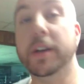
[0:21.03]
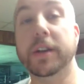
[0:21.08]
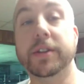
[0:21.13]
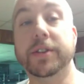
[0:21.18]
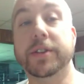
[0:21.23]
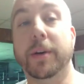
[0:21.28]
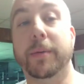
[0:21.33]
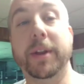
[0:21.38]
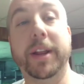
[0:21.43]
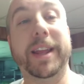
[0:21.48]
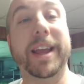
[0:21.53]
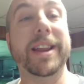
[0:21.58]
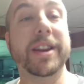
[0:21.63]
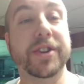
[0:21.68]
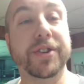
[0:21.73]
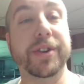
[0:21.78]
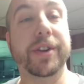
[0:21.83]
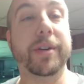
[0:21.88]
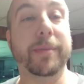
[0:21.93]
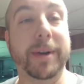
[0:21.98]
So I'm going to kind
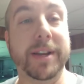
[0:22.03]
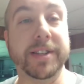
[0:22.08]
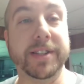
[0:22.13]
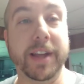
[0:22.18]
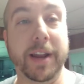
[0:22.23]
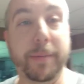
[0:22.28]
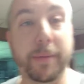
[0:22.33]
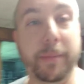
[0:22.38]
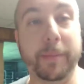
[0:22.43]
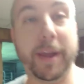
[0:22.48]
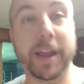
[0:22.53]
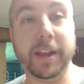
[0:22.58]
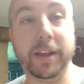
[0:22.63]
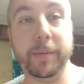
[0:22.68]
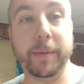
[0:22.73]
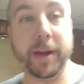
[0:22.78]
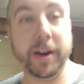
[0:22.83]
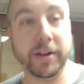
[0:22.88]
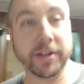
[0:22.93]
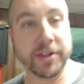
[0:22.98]
of show you my setup on my
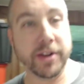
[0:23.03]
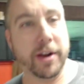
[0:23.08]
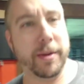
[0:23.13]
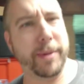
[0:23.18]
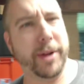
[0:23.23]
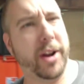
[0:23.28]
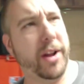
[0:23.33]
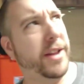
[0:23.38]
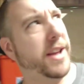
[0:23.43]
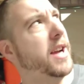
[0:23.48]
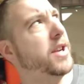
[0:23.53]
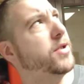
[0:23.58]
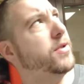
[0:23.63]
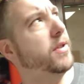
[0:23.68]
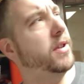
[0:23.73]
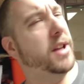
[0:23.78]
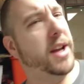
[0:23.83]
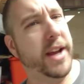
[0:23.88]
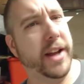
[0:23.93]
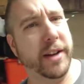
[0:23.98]
incubator. Sorry about all the
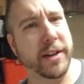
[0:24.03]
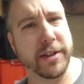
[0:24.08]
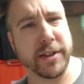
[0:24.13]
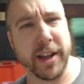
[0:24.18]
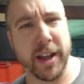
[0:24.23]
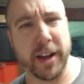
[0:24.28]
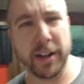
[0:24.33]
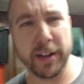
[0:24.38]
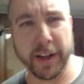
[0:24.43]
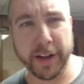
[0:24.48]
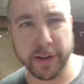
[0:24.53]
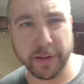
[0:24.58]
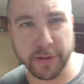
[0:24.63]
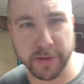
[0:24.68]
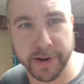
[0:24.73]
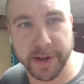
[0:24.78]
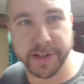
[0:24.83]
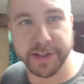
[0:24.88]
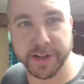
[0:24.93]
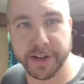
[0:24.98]
extra light. It's kind of like
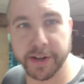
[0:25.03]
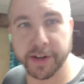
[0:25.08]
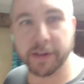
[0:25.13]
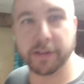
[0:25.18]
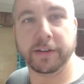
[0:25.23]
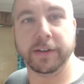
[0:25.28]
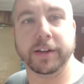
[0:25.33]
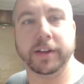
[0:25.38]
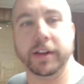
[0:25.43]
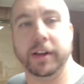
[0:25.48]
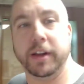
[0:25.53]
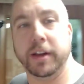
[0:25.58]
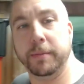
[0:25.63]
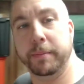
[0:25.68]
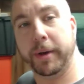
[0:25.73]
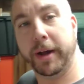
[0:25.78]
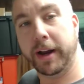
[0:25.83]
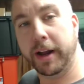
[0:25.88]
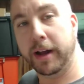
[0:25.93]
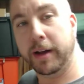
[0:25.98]
crazy in here.
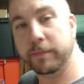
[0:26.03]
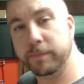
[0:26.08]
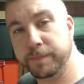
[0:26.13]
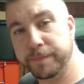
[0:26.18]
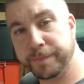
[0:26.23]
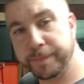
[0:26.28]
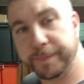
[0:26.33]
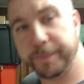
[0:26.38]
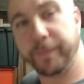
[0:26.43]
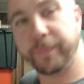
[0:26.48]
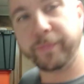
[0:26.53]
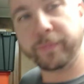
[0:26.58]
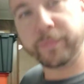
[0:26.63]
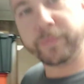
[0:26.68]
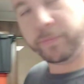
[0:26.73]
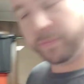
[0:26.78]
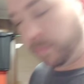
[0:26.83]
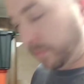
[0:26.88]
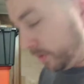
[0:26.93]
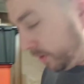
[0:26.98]
But uh,
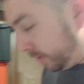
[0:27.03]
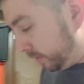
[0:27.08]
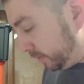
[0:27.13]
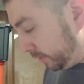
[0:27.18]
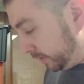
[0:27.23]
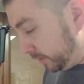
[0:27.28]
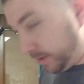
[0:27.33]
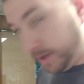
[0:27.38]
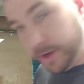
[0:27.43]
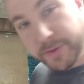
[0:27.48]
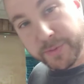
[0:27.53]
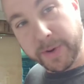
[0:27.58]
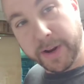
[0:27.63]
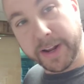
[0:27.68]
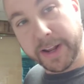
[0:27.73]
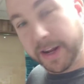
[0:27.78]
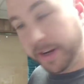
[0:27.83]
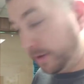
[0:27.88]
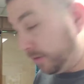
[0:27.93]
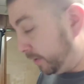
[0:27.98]
here's what I
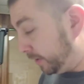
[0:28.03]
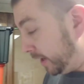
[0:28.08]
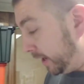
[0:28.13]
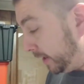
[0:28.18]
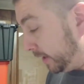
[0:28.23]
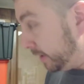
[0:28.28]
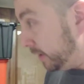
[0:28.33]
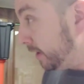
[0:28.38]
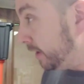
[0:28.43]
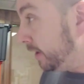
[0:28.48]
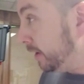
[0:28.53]
got going on.